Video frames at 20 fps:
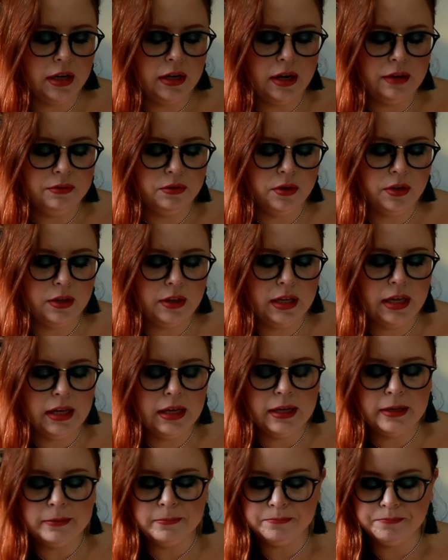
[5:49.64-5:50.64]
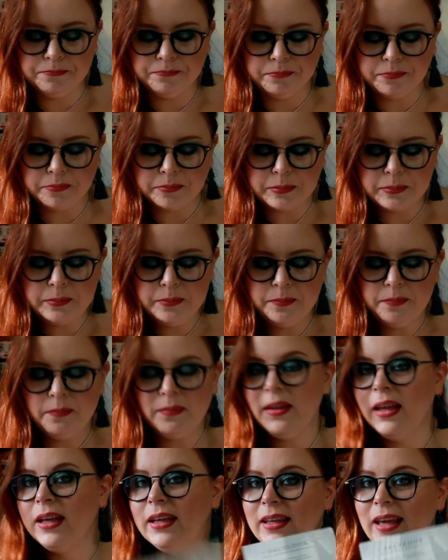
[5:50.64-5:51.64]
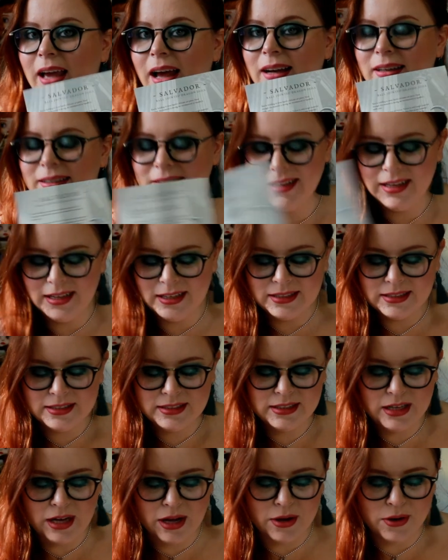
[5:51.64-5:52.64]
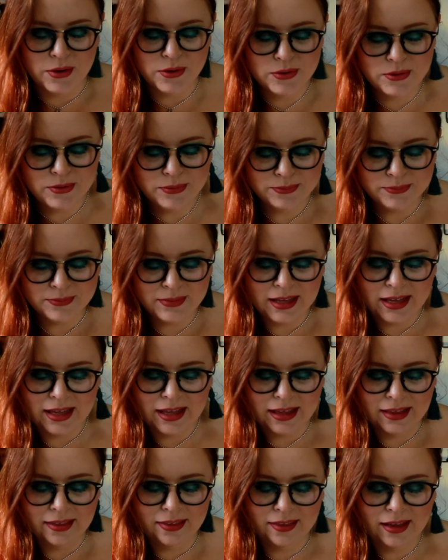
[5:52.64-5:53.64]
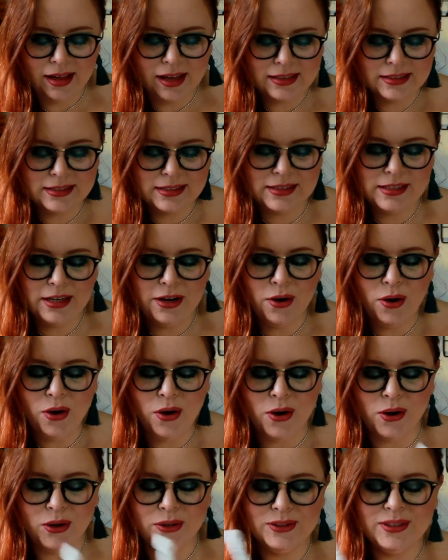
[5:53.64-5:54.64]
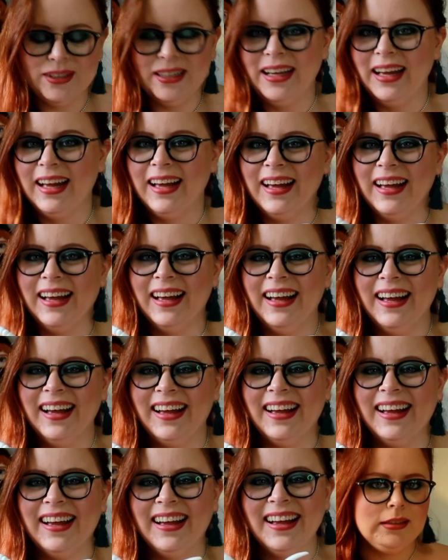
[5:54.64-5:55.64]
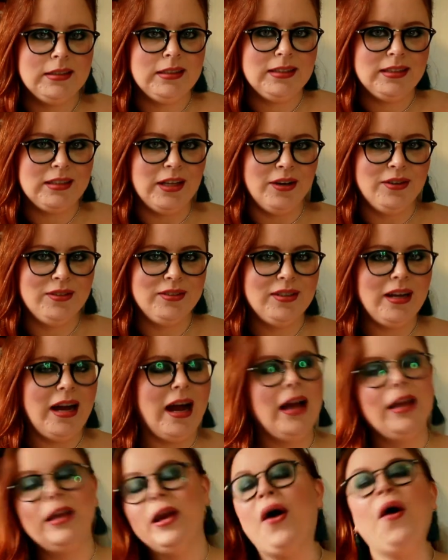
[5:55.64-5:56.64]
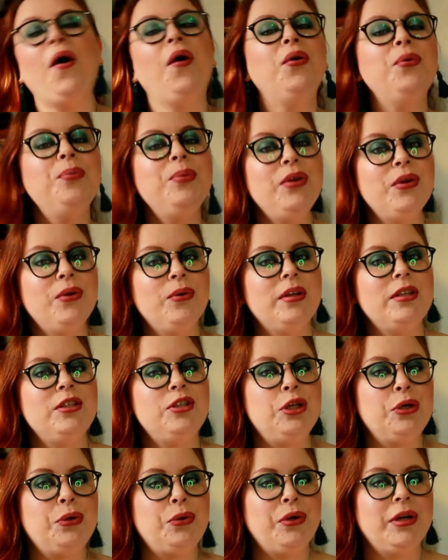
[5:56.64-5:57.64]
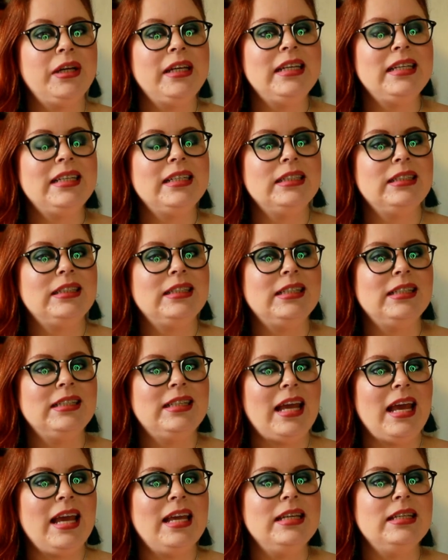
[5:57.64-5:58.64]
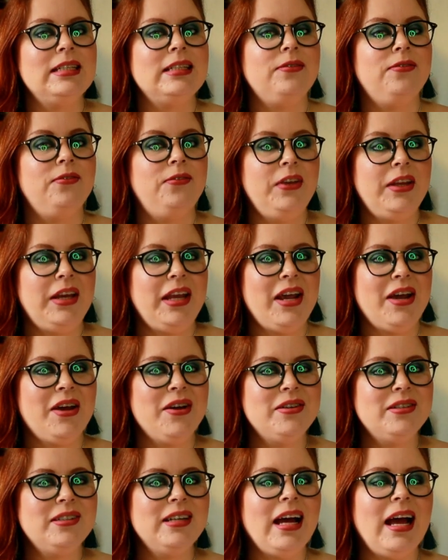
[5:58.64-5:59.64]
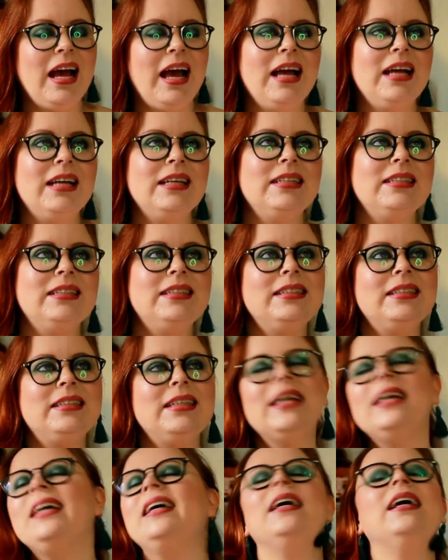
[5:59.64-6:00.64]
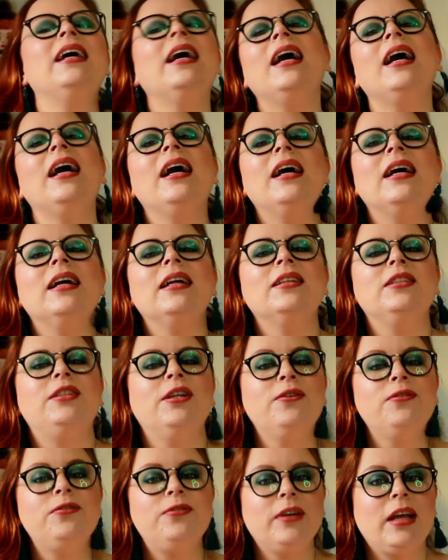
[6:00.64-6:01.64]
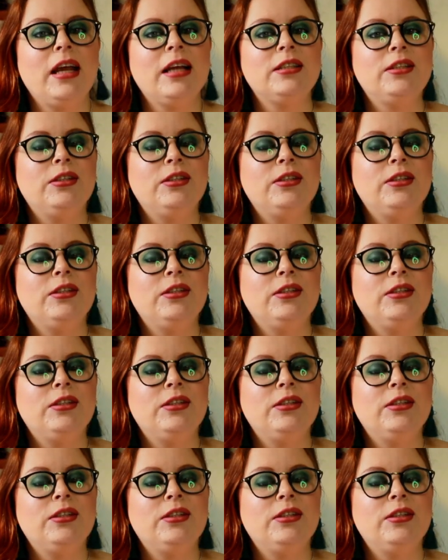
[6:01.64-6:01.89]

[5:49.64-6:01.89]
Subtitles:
and everything. Yeah, so that's the doll. So I hope you enjoyed today's video, and don't forget